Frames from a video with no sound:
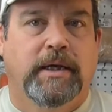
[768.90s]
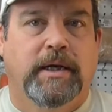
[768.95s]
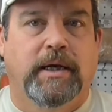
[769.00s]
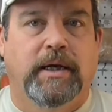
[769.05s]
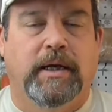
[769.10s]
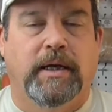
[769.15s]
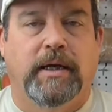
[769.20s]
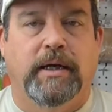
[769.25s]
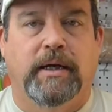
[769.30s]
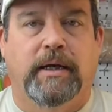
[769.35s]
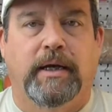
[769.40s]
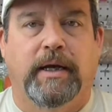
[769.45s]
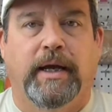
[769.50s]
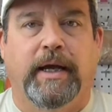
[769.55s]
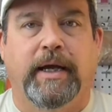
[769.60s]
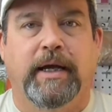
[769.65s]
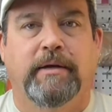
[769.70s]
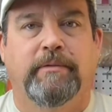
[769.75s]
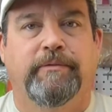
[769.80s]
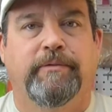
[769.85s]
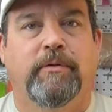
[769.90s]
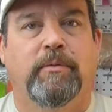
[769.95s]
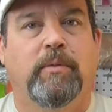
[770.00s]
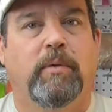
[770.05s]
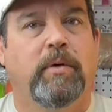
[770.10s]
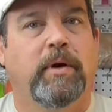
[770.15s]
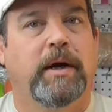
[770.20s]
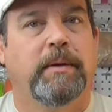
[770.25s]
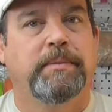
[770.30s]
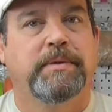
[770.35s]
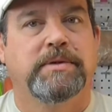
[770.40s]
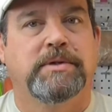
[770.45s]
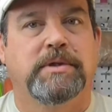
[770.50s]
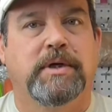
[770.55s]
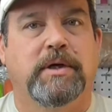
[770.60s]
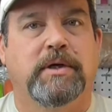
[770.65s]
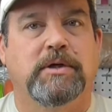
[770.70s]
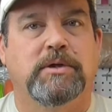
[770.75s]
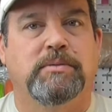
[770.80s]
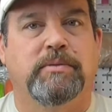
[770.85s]
a handful more
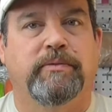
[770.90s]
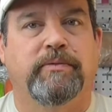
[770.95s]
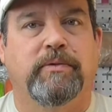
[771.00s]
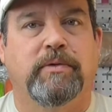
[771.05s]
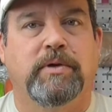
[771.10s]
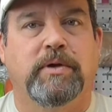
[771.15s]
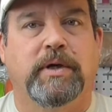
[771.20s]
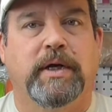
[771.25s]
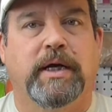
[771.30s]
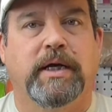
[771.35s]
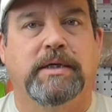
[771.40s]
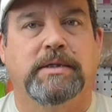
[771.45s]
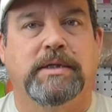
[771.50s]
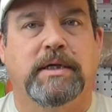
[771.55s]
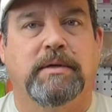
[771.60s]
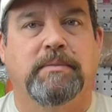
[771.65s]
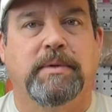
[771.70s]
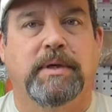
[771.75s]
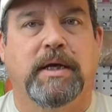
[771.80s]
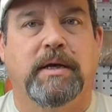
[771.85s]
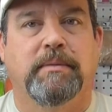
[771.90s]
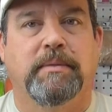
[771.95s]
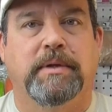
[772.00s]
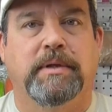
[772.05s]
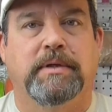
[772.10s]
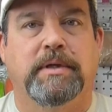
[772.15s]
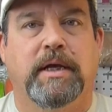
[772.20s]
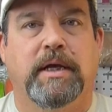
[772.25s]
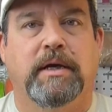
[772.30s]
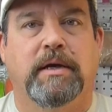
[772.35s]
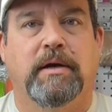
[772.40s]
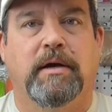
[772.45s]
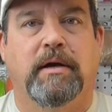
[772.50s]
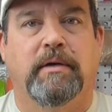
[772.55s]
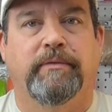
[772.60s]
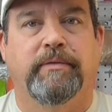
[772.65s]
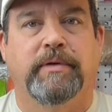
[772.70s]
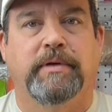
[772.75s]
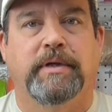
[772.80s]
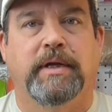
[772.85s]
episodes before you guys ought to be able to take
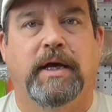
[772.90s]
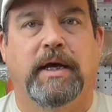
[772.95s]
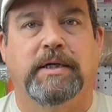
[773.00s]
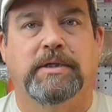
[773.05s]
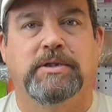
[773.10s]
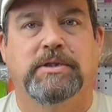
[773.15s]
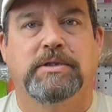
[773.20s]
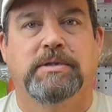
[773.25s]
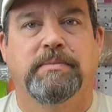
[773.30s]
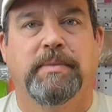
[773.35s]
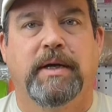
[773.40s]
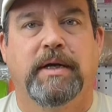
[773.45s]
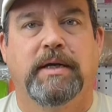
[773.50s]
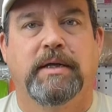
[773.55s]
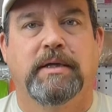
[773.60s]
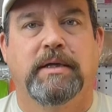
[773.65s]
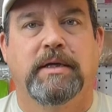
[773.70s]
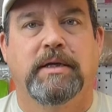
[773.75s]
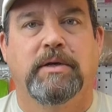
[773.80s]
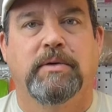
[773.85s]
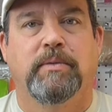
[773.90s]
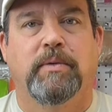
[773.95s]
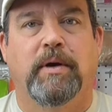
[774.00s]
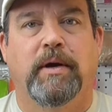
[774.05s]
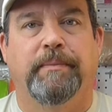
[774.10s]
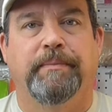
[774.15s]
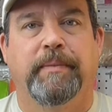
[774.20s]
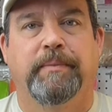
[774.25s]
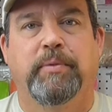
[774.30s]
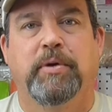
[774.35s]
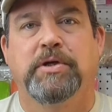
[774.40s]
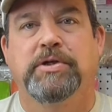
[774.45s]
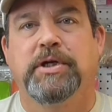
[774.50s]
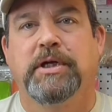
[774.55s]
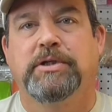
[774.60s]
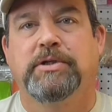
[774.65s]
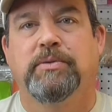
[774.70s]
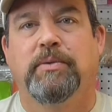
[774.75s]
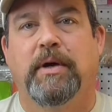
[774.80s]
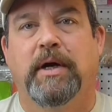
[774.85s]
off and tie just about anything you want.
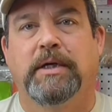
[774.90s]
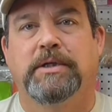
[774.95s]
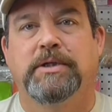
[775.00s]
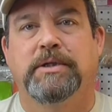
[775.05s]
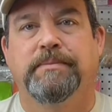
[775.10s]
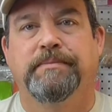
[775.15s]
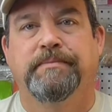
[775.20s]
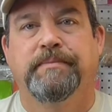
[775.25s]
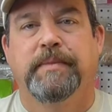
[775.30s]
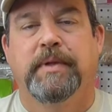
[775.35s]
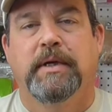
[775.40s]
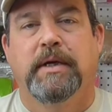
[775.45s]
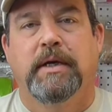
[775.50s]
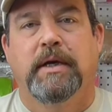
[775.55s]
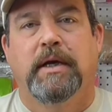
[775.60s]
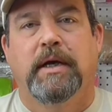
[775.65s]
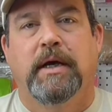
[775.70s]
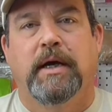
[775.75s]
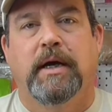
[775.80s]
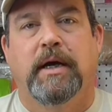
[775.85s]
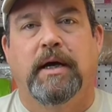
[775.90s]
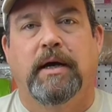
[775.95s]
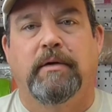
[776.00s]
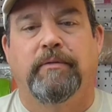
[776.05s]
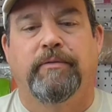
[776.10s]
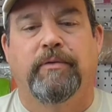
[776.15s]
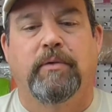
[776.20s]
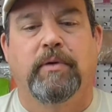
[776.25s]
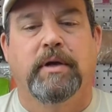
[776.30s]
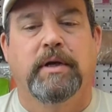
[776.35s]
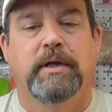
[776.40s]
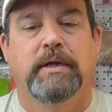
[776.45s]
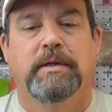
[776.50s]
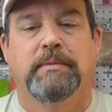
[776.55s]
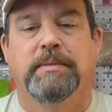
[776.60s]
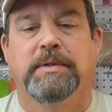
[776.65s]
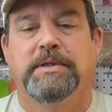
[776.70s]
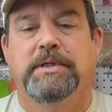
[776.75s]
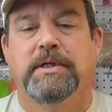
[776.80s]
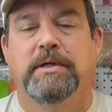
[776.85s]
Appreciate you watching. For any of the
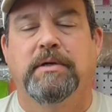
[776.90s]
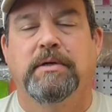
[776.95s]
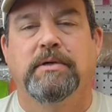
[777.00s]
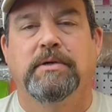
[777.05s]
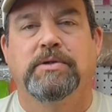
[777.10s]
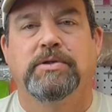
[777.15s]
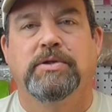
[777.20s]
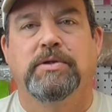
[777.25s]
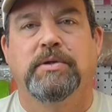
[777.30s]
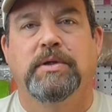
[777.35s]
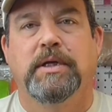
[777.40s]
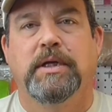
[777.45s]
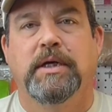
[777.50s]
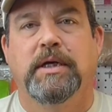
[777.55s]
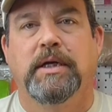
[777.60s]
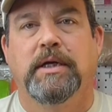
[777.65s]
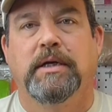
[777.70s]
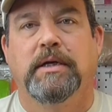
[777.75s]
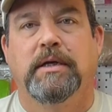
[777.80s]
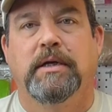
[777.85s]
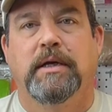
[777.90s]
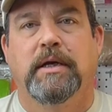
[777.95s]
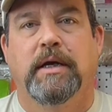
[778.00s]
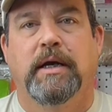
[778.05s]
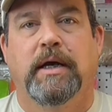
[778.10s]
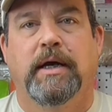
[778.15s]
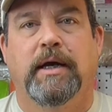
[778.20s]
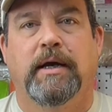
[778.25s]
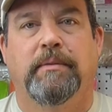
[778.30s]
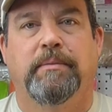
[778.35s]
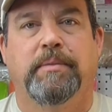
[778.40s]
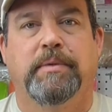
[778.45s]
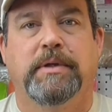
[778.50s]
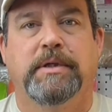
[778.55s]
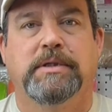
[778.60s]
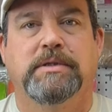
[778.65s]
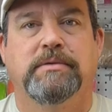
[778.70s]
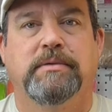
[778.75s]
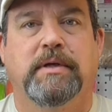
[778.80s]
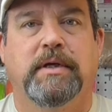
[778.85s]
materials you need,
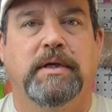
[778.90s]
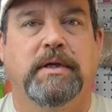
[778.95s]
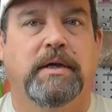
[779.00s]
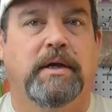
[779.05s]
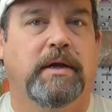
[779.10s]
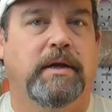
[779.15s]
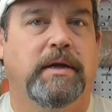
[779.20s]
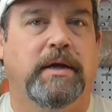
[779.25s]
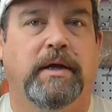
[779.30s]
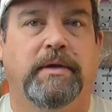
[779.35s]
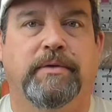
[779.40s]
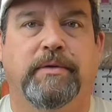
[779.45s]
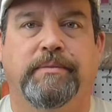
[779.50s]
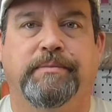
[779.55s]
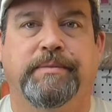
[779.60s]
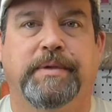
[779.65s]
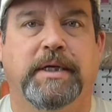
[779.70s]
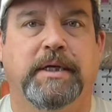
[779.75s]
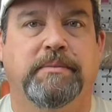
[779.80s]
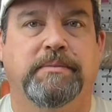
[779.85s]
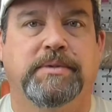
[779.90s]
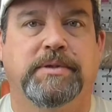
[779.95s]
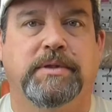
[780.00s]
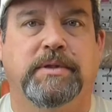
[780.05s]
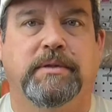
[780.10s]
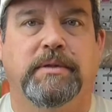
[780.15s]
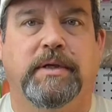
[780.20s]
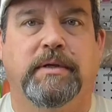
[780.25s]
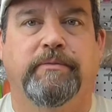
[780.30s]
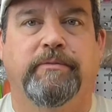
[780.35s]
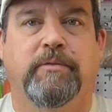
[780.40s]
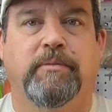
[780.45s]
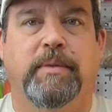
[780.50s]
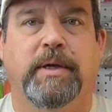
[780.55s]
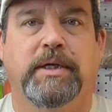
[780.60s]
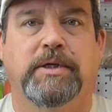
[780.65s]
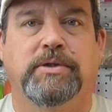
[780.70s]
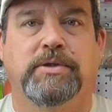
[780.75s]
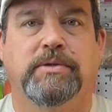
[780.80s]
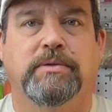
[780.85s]
please, and other tips and
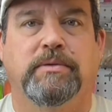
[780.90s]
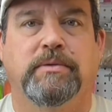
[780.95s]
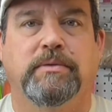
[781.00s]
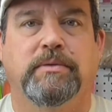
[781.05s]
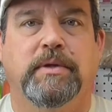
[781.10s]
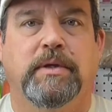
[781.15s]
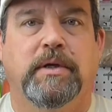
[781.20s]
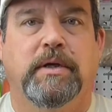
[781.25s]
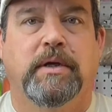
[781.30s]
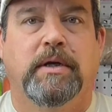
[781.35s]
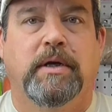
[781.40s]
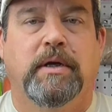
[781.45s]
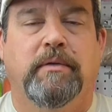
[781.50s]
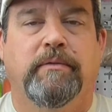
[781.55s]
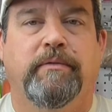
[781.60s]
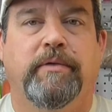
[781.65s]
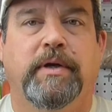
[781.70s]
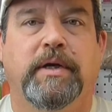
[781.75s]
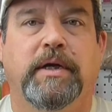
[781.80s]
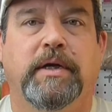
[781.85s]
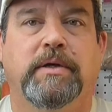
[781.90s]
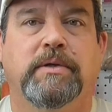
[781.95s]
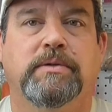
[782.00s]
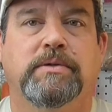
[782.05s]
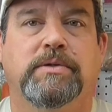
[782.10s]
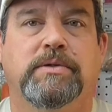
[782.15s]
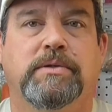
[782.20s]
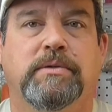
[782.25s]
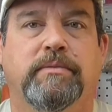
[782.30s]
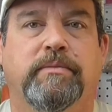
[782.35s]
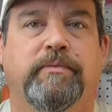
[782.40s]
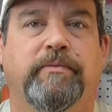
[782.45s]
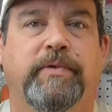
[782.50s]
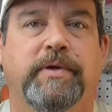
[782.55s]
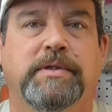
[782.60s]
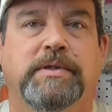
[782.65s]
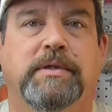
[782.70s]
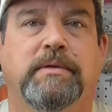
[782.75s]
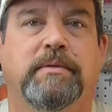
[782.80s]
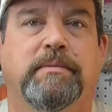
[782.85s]
informational videos,
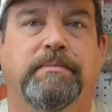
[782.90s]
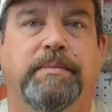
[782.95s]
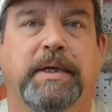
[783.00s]
visit